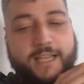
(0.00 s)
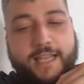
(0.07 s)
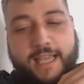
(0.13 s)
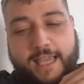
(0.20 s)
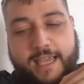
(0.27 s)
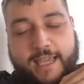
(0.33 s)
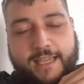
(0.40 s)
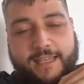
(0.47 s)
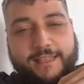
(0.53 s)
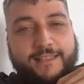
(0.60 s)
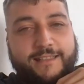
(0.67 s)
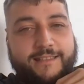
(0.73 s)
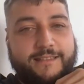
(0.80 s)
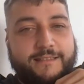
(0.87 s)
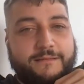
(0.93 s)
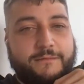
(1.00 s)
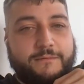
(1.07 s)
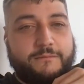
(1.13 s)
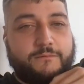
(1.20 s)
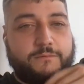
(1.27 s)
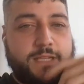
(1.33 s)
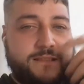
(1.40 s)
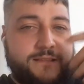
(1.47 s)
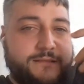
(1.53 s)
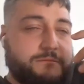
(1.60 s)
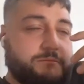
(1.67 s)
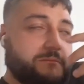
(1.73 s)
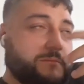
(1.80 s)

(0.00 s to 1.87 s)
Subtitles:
And it's